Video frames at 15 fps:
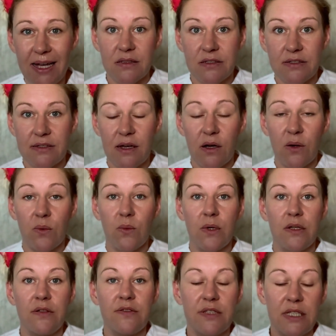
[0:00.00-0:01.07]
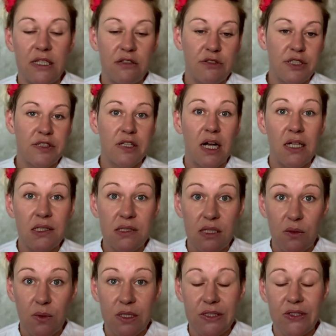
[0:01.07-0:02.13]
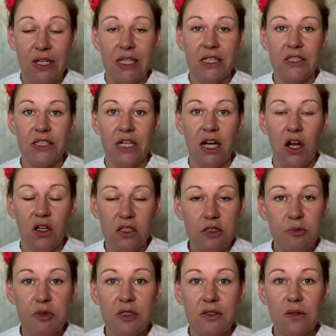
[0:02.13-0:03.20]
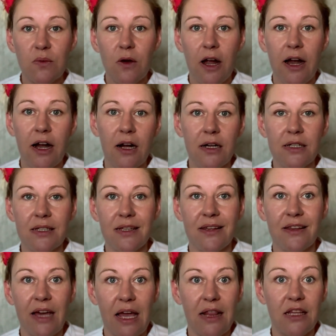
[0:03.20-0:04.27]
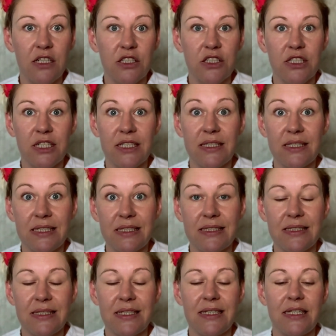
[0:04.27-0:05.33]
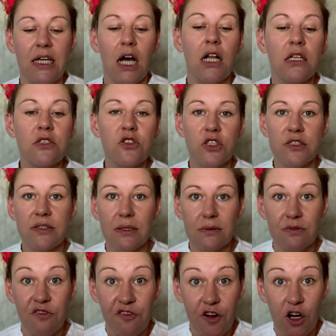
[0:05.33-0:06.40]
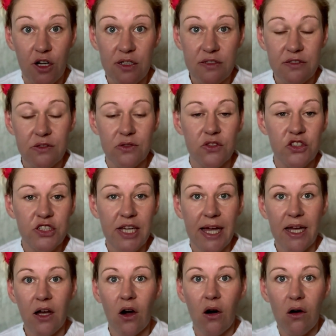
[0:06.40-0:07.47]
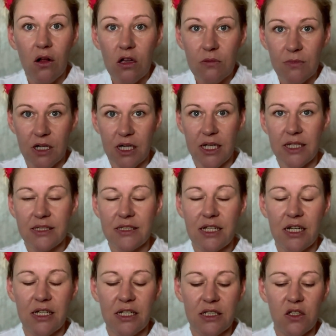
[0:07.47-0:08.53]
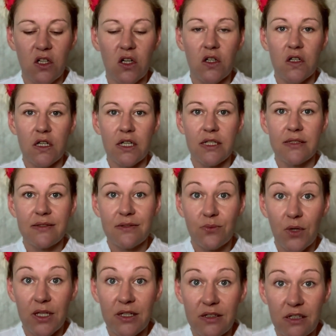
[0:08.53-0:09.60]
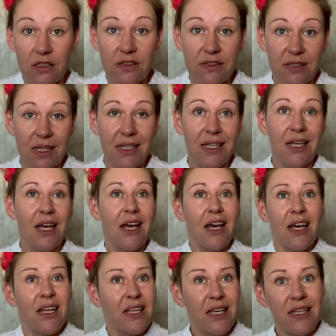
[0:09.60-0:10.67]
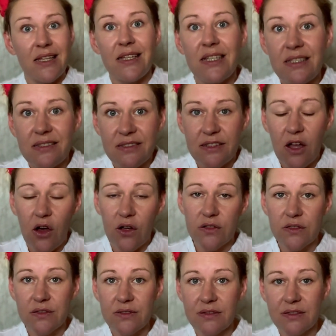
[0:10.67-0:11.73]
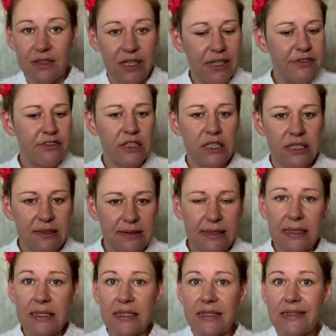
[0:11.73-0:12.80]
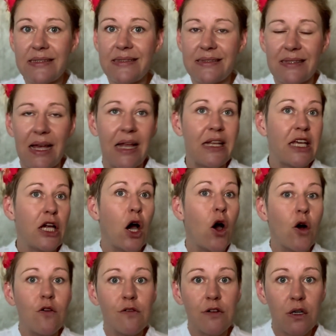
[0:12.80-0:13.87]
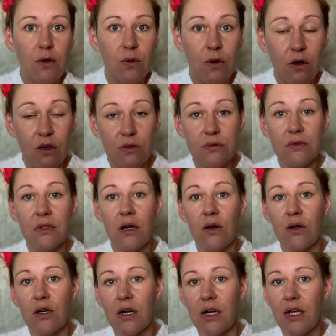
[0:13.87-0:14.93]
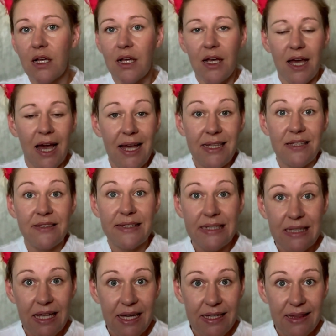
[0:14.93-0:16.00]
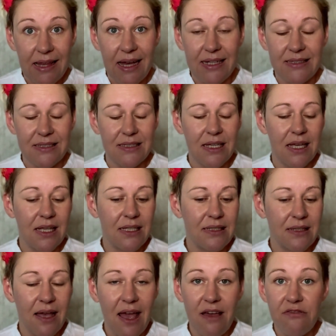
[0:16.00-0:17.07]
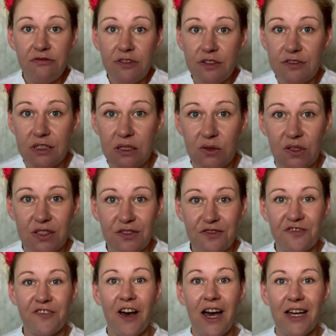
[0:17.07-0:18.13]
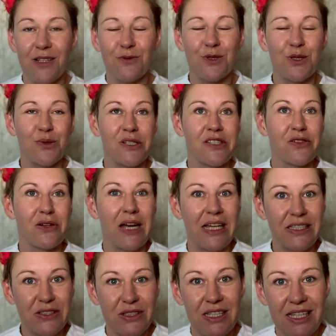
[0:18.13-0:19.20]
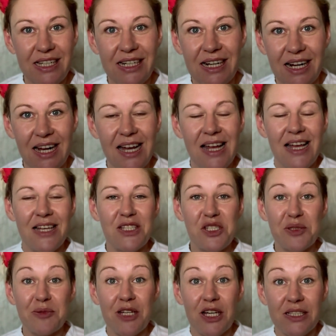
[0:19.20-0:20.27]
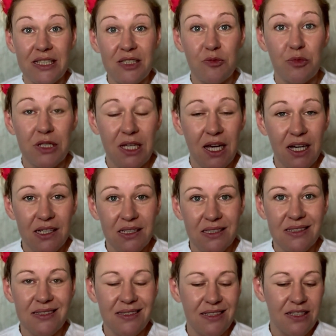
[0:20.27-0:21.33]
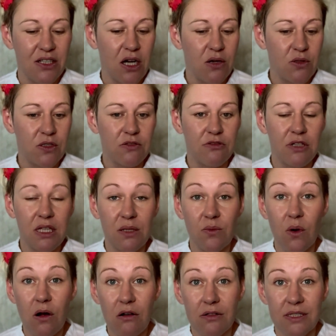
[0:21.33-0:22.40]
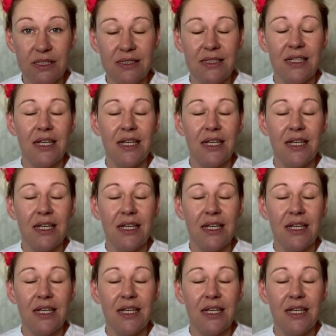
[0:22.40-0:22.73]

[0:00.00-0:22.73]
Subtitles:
So with the results, I went to another hospital where they literally did the ultrasound first to check all my internal organs, whether there's any kidney stones, liver disease, any overgrown or anything like that. And everything was fine, which was great to hear, to be honest, because, you know, I was really worried.